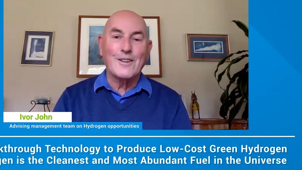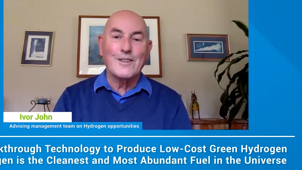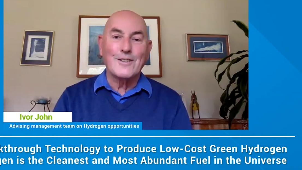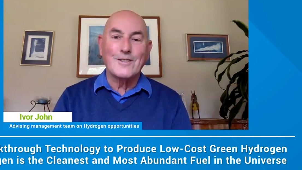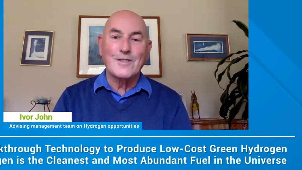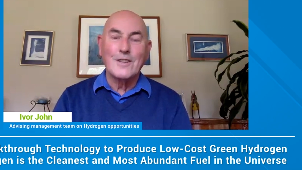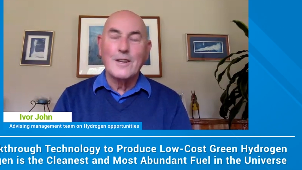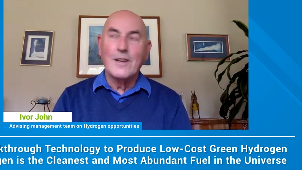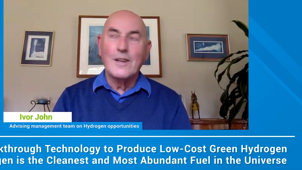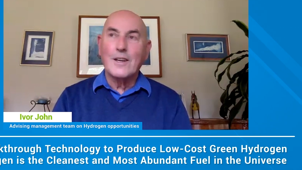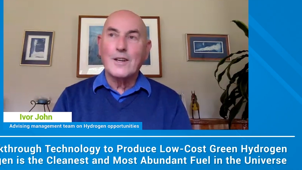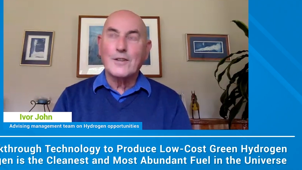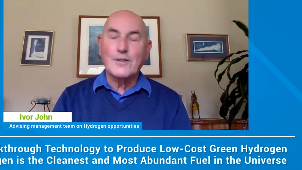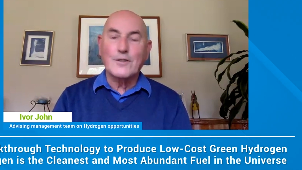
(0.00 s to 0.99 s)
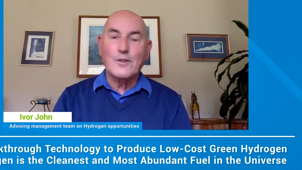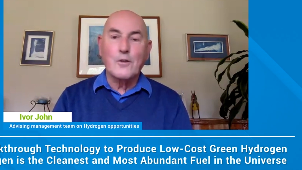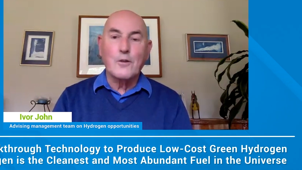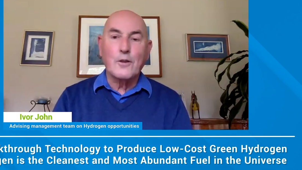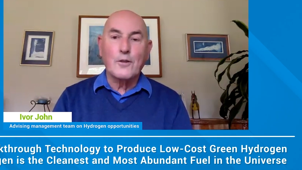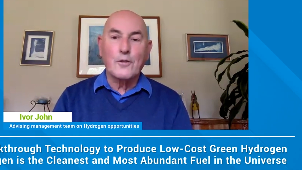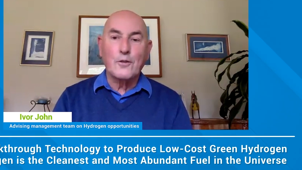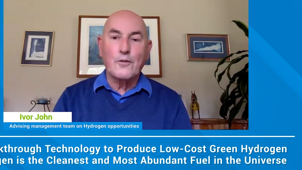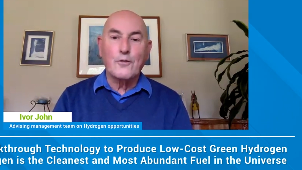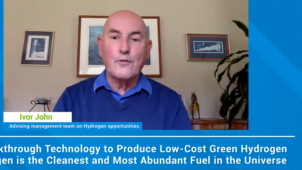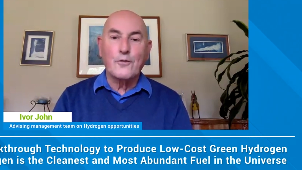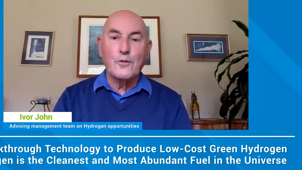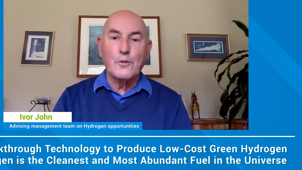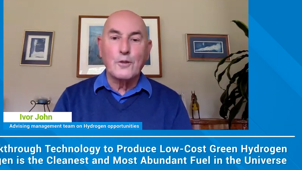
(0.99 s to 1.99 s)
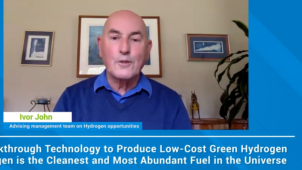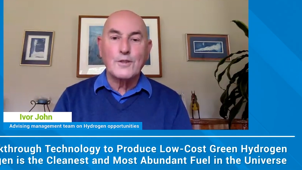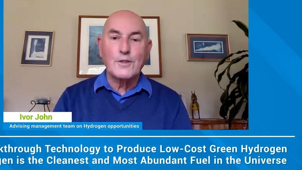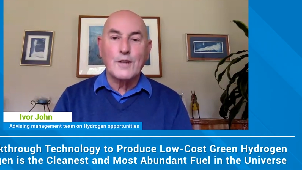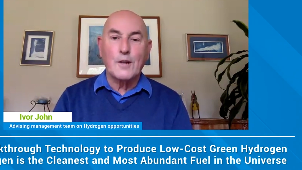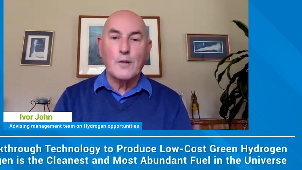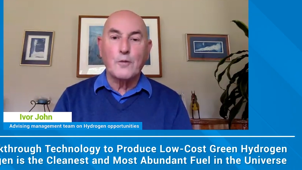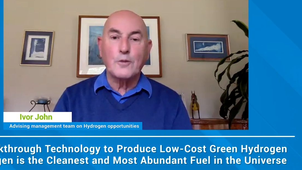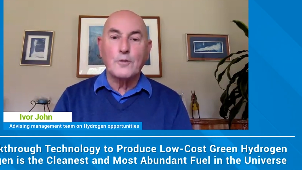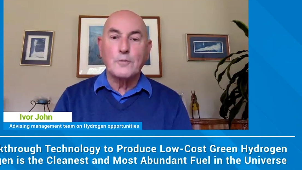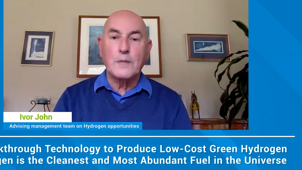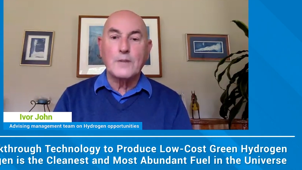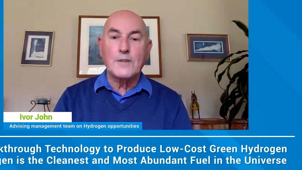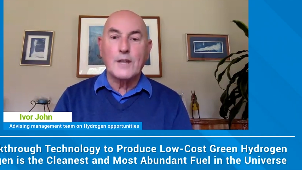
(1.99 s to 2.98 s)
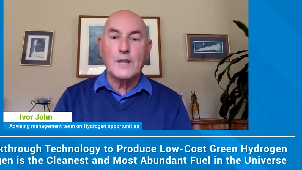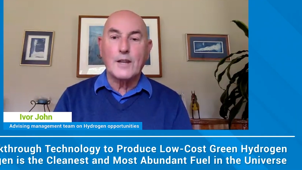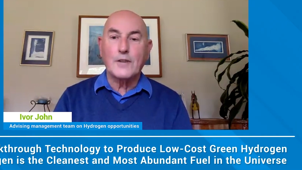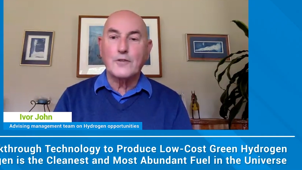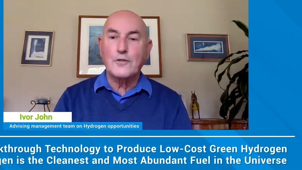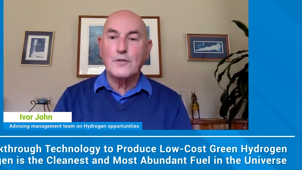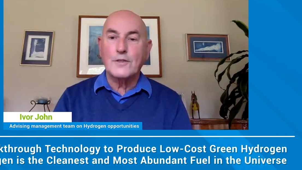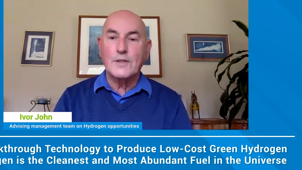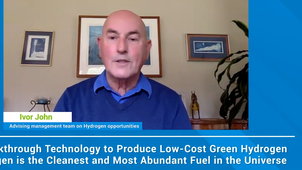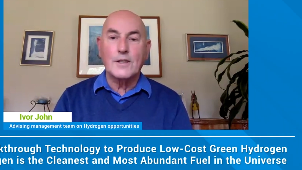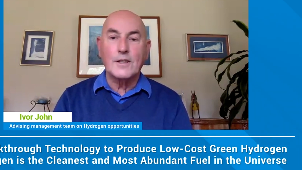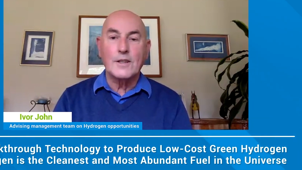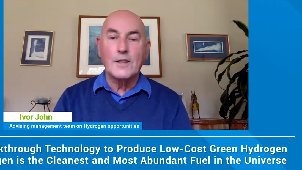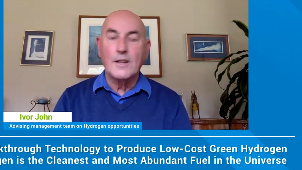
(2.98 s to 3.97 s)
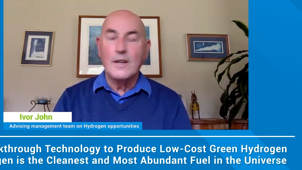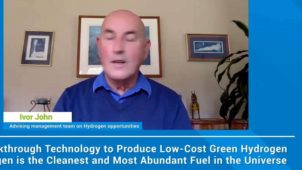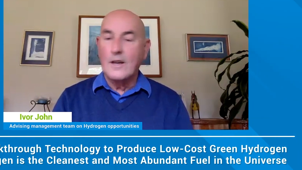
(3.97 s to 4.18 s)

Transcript: It's going through a fuel cell, which makes electricity.